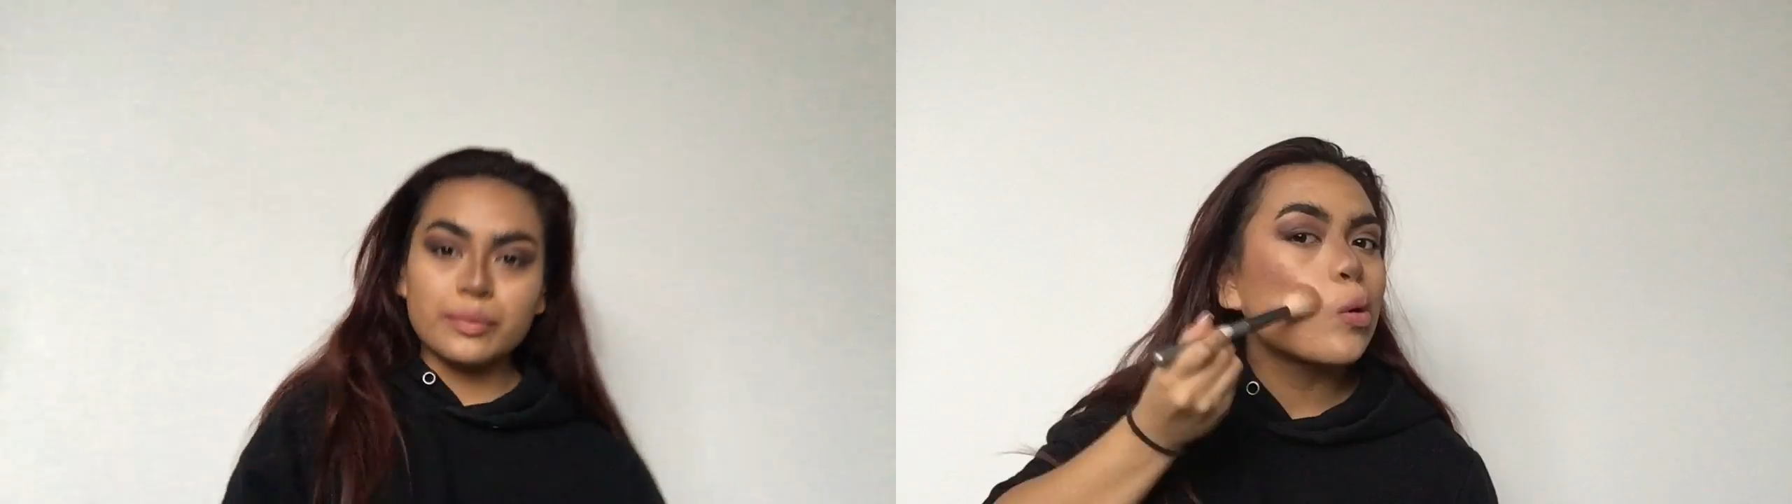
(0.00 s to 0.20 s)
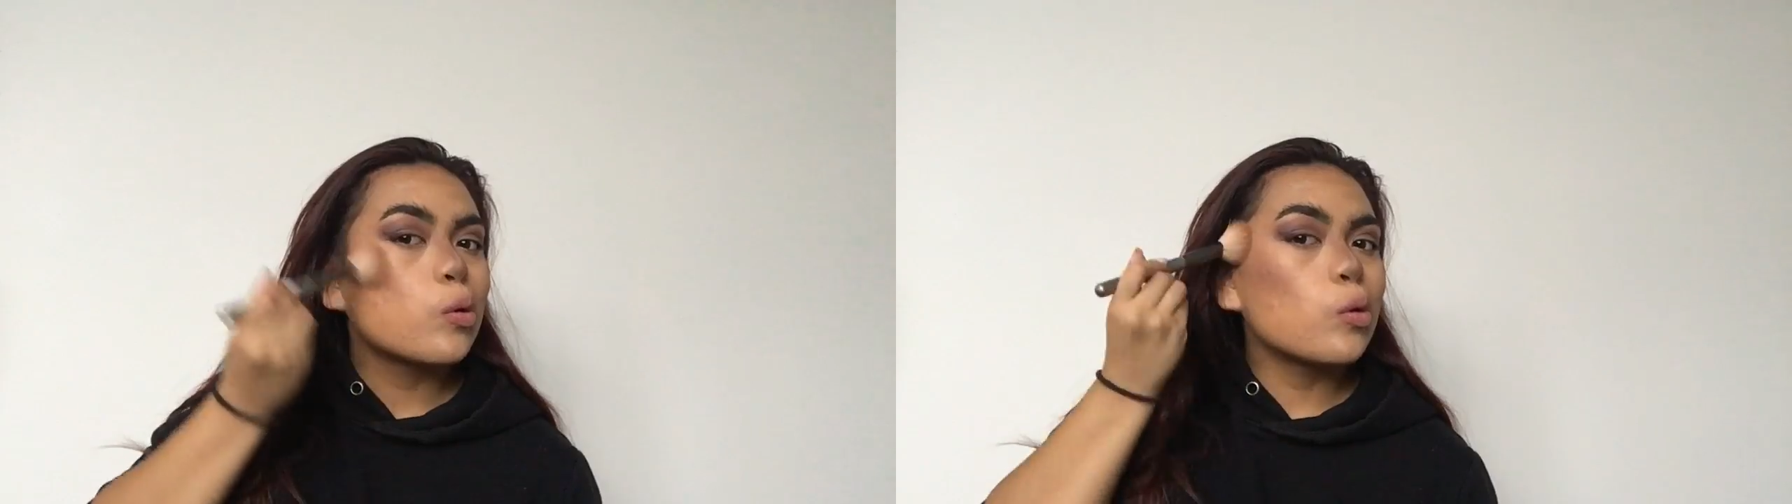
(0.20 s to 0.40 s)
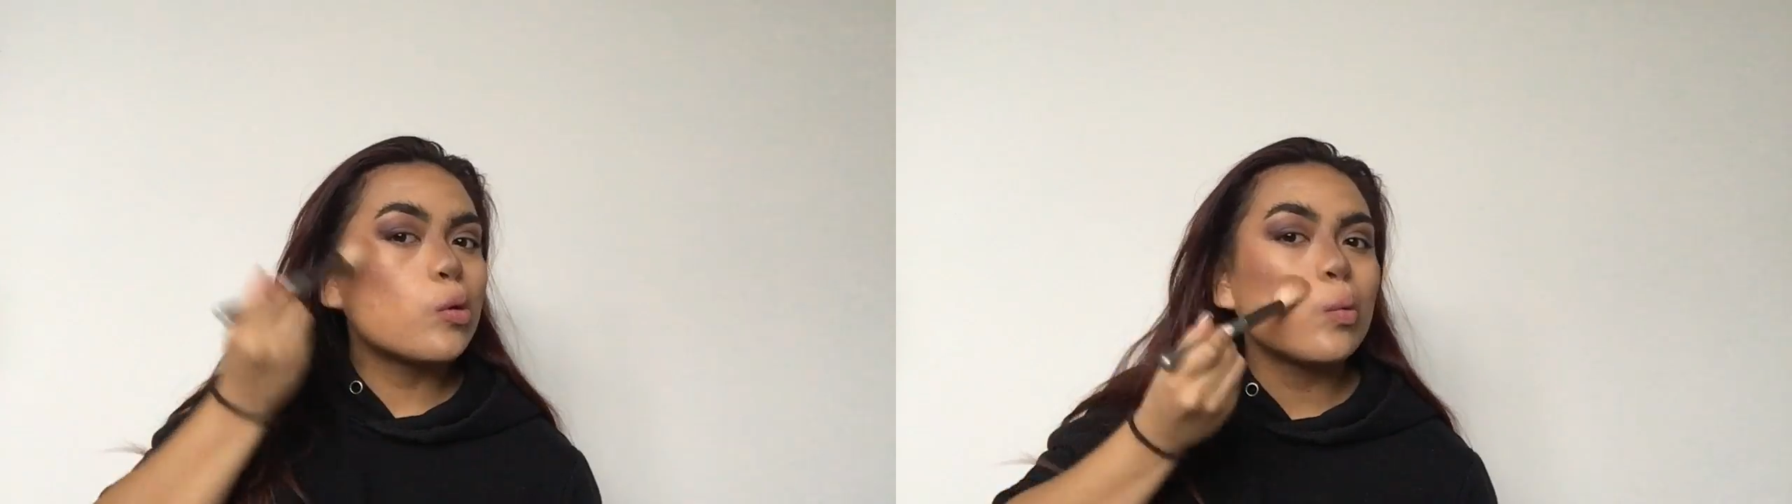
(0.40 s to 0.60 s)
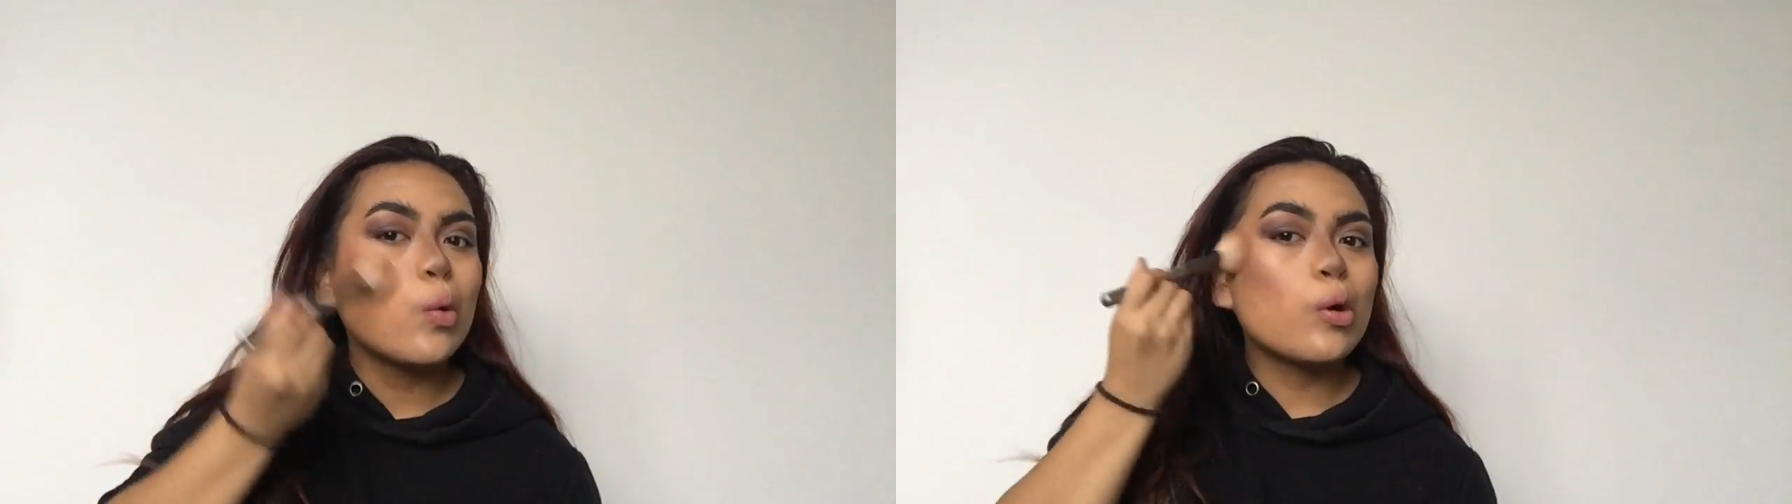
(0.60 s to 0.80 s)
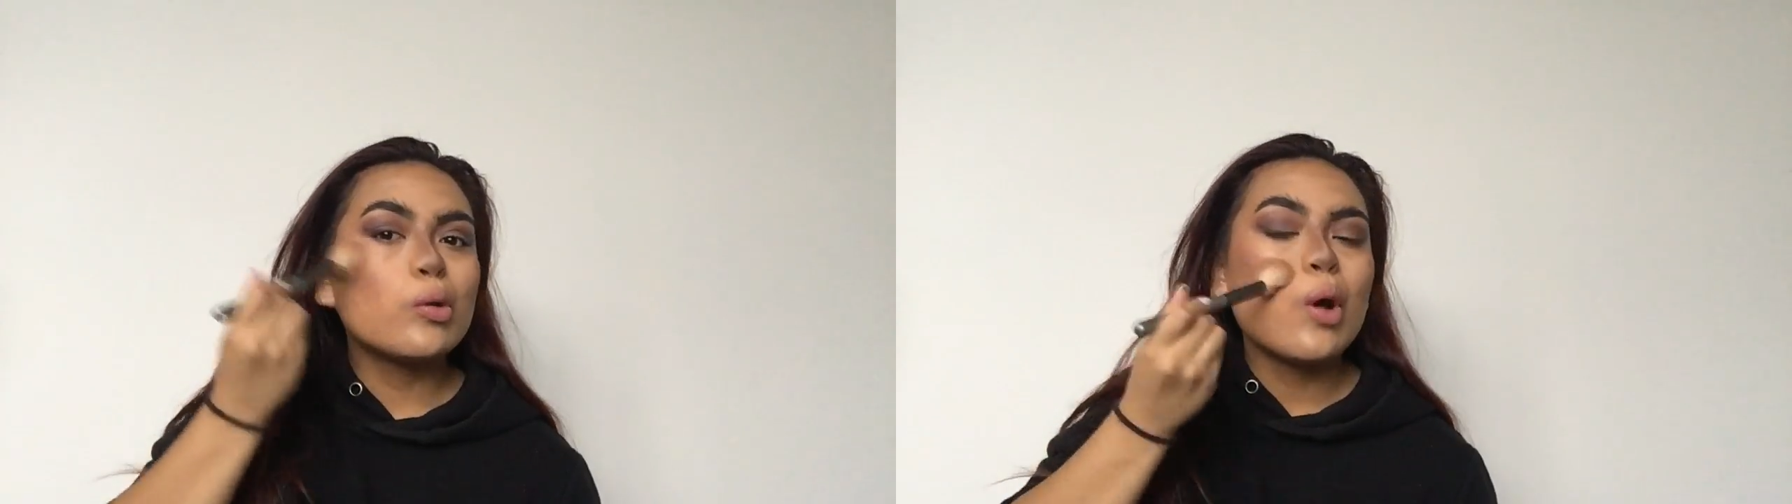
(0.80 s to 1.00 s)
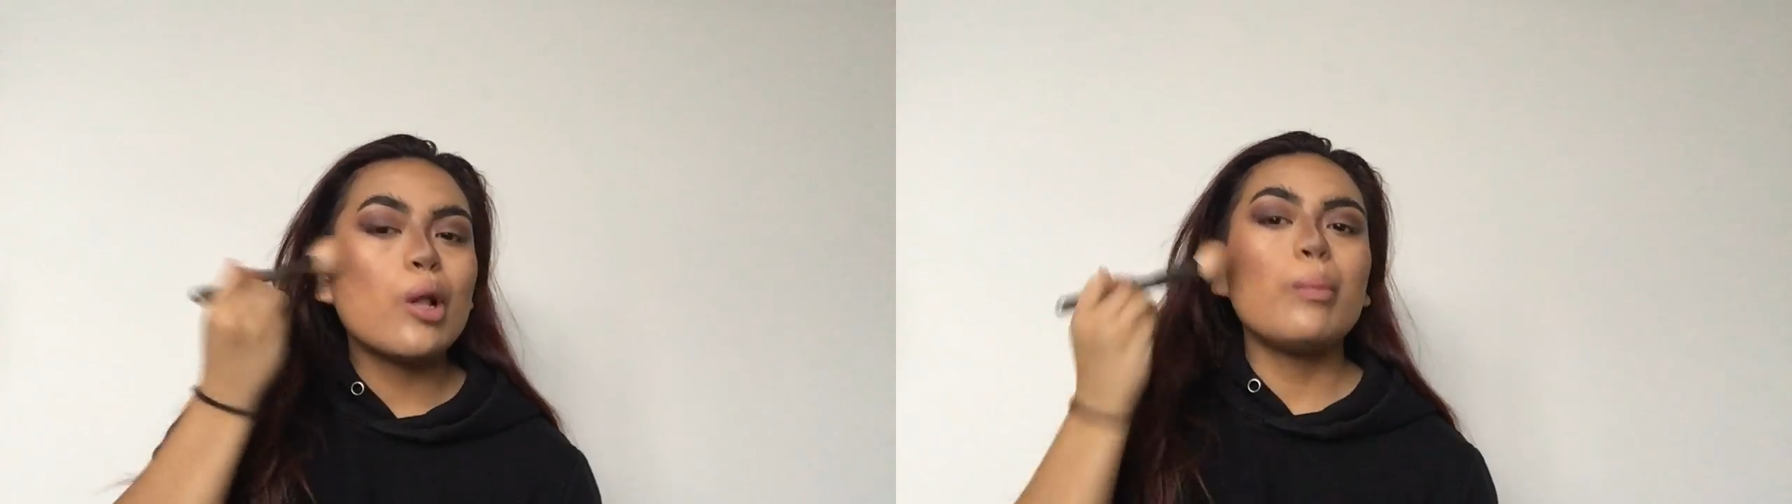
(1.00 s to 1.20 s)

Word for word: Cause this is what it's all